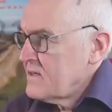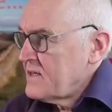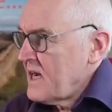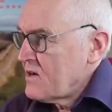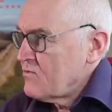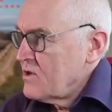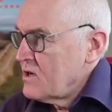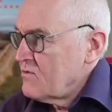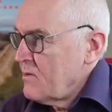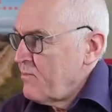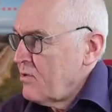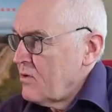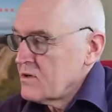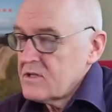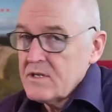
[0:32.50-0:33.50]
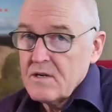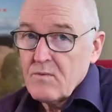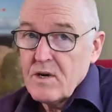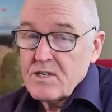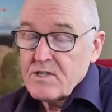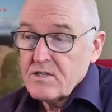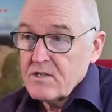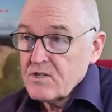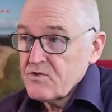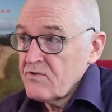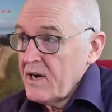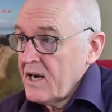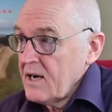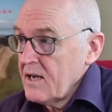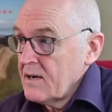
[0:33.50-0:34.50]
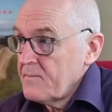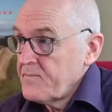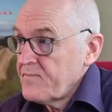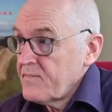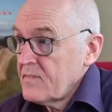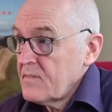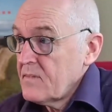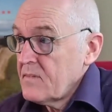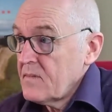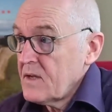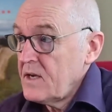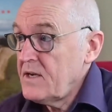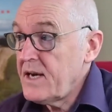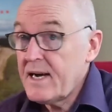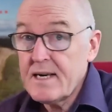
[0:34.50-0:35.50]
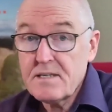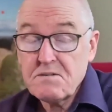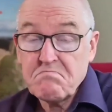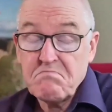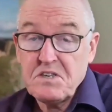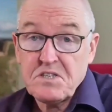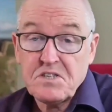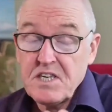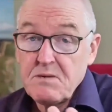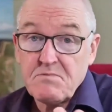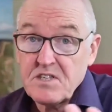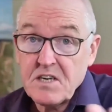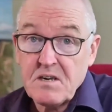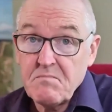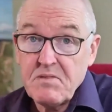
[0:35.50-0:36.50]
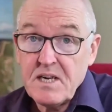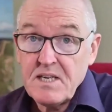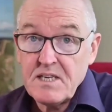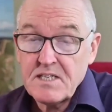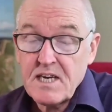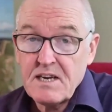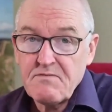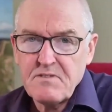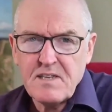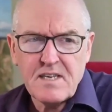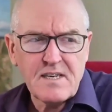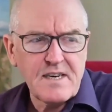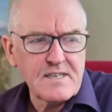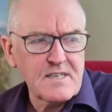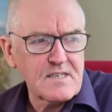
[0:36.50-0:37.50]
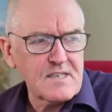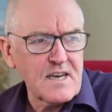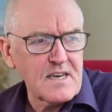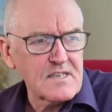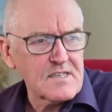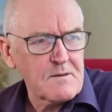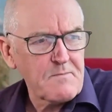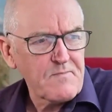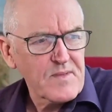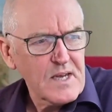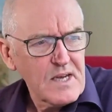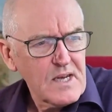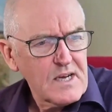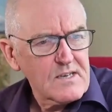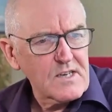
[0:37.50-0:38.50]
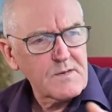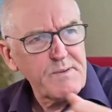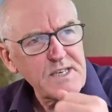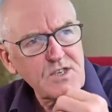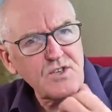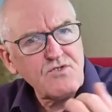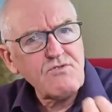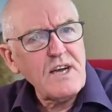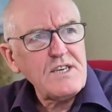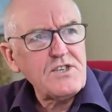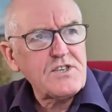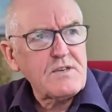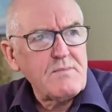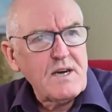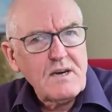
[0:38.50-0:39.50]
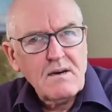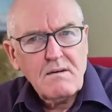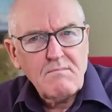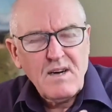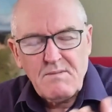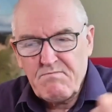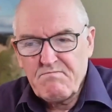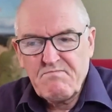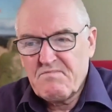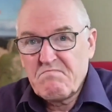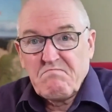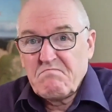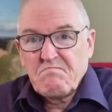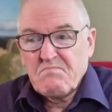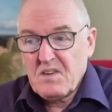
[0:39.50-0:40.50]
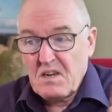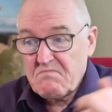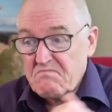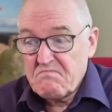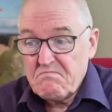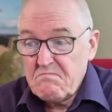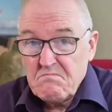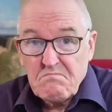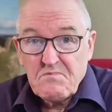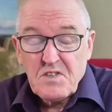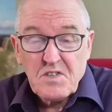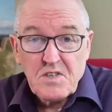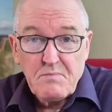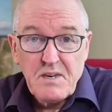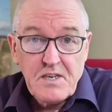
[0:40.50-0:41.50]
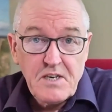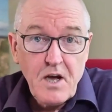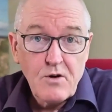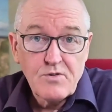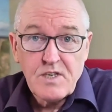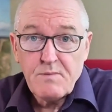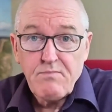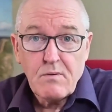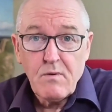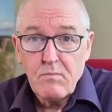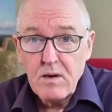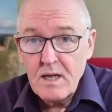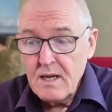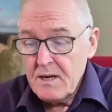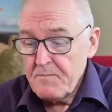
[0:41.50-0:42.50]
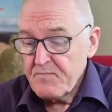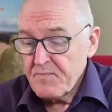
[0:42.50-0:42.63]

that were reported in Western Australia, and yet it seems they're completely safe in the United States. So it's a bit strange to me. I'm just a bit dozy probably.